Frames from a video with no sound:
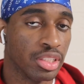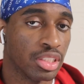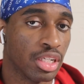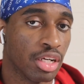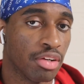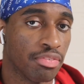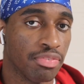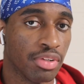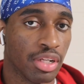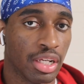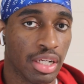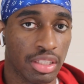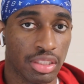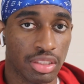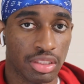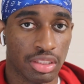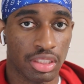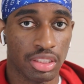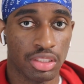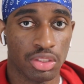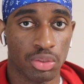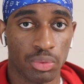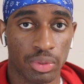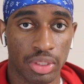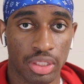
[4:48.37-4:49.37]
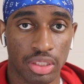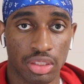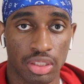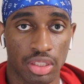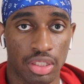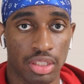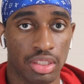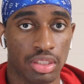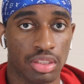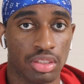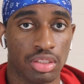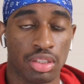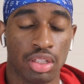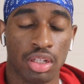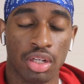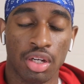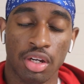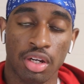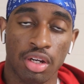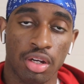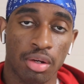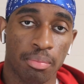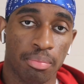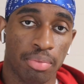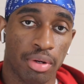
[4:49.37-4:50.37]
I feel like 6 weeks is
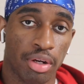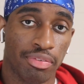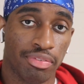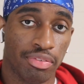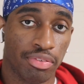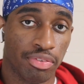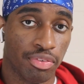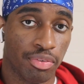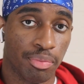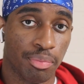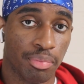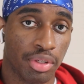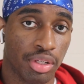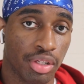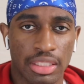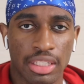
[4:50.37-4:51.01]
perfect for me.